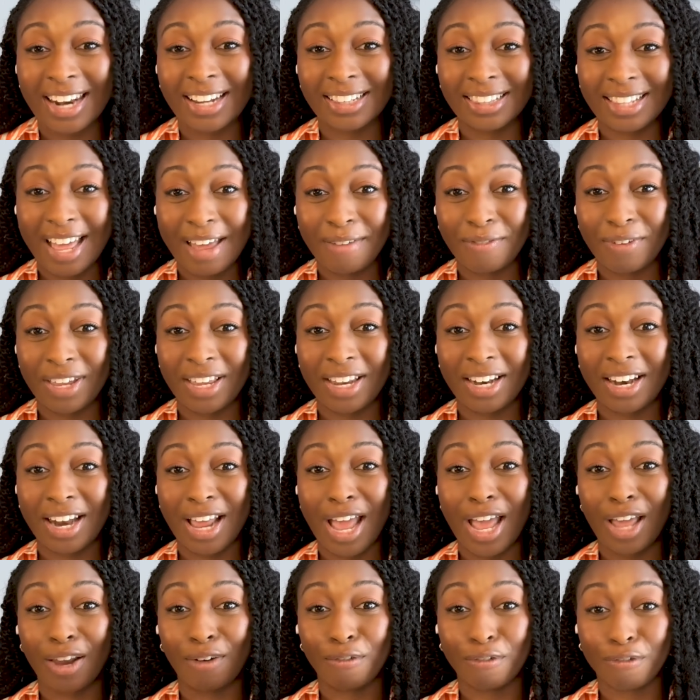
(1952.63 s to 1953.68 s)
at
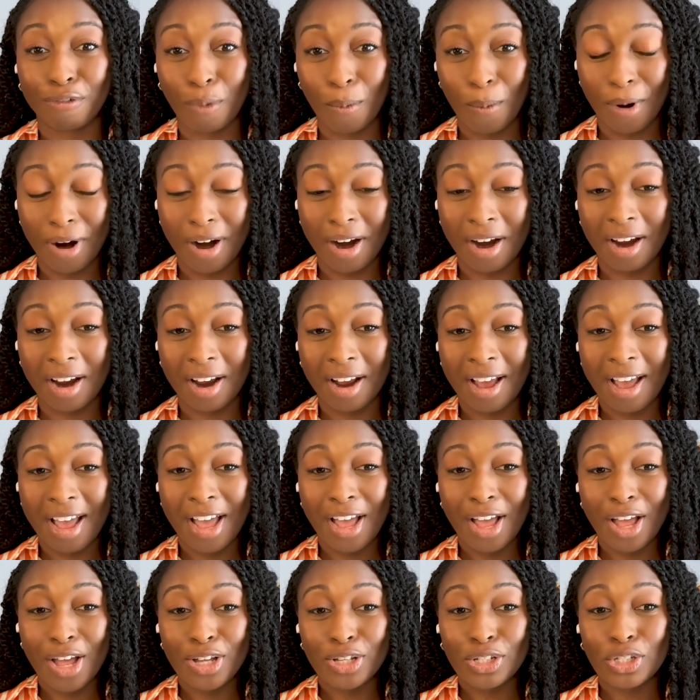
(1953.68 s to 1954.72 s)
11-4.
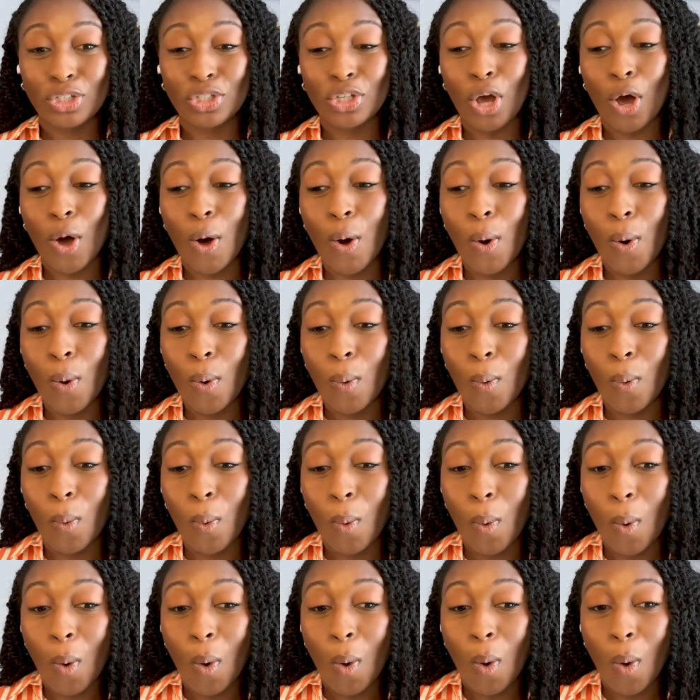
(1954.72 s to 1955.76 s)
So
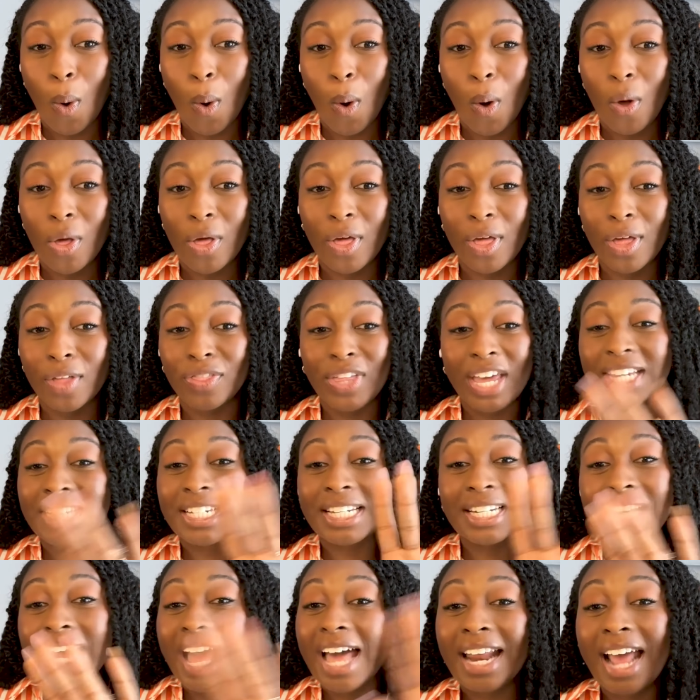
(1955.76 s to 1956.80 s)
they
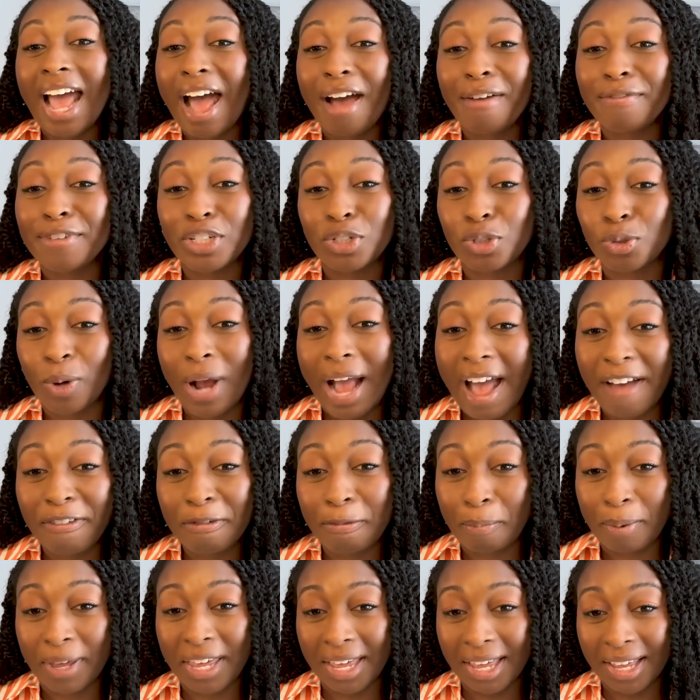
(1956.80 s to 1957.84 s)
did not have a
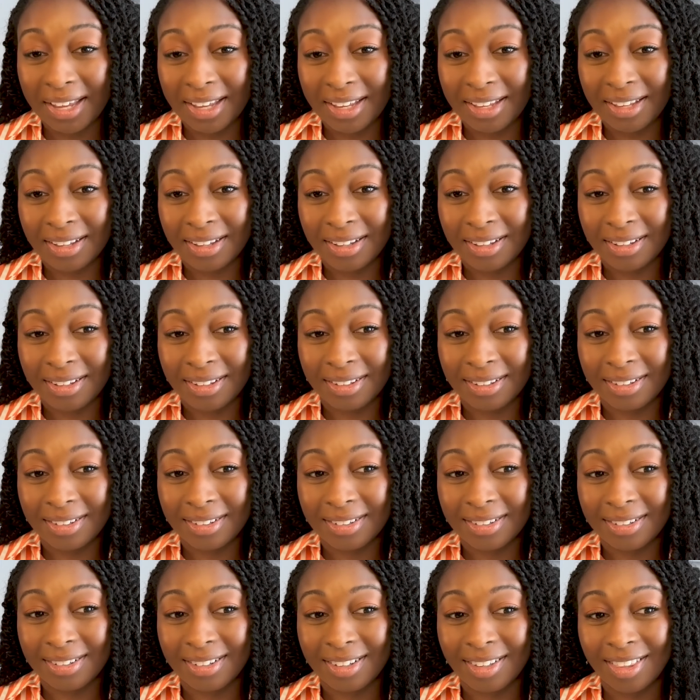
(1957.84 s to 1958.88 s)
draft pick
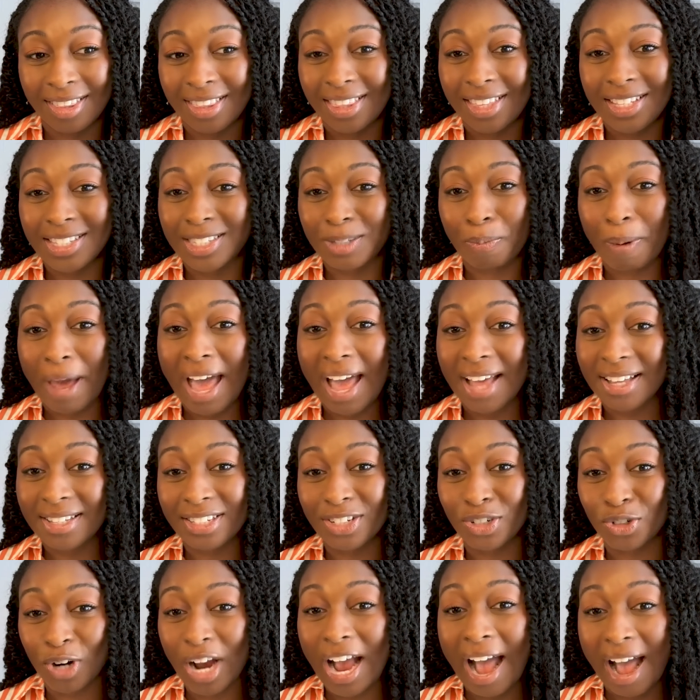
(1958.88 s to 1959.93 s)
this
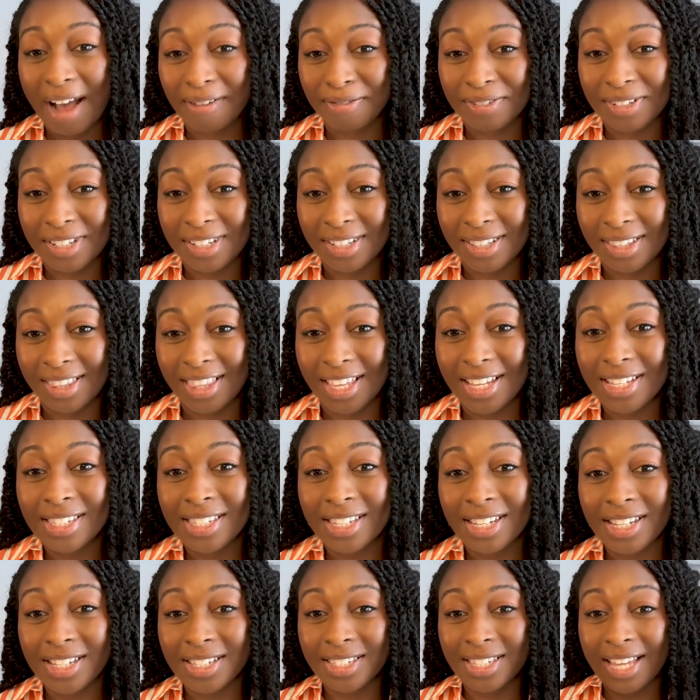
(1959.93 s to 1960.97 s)
past draft.
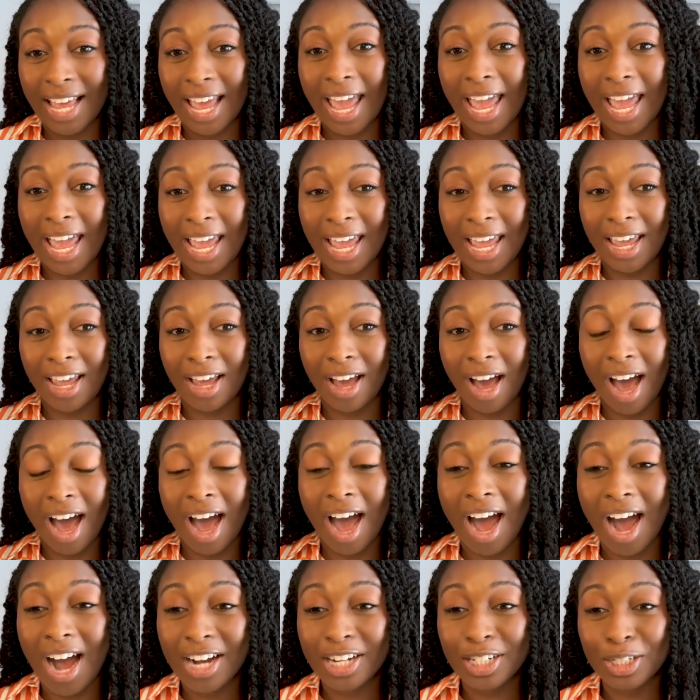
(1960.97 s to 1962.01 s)
This is a
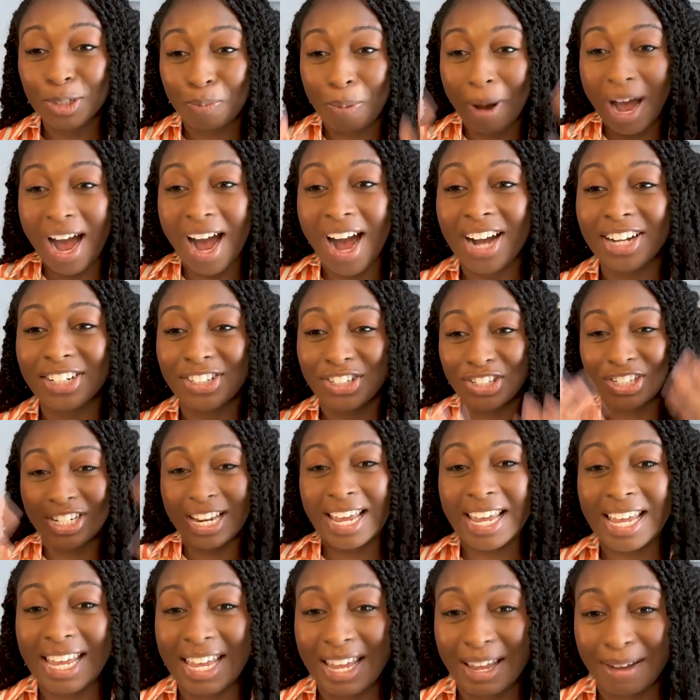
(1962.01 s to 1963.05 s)
hodgepodge
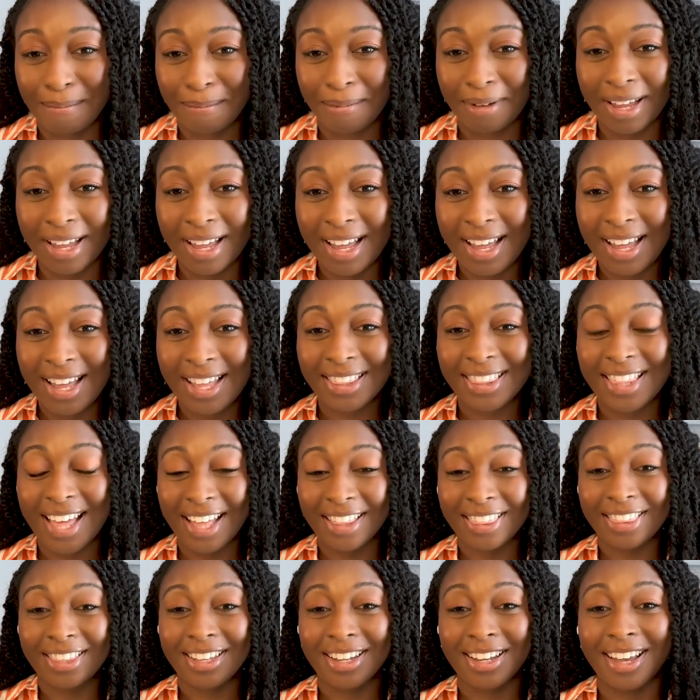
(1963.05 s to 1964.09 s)
team
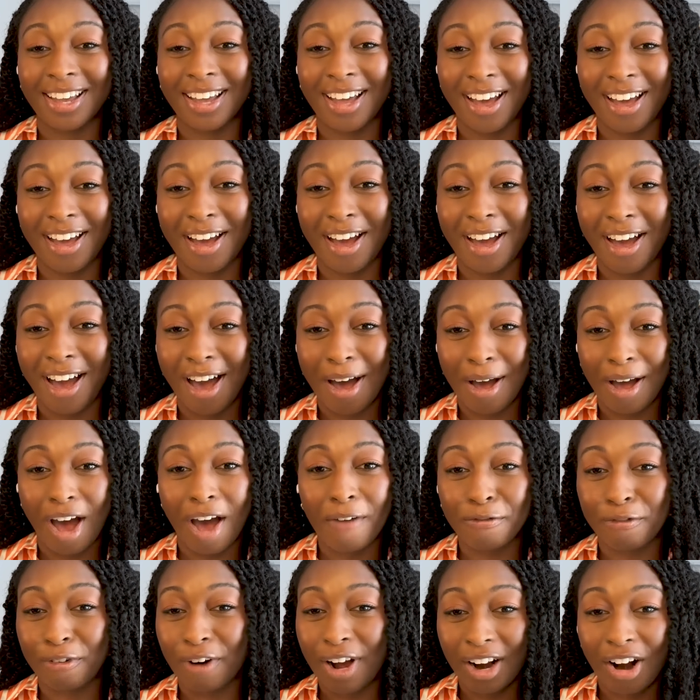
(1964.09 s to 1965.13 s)
that the
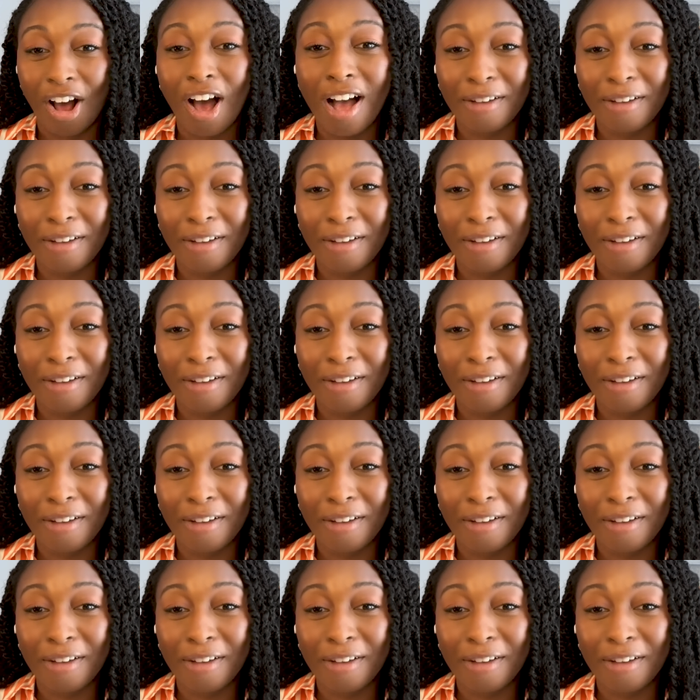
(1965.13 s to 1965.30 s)
front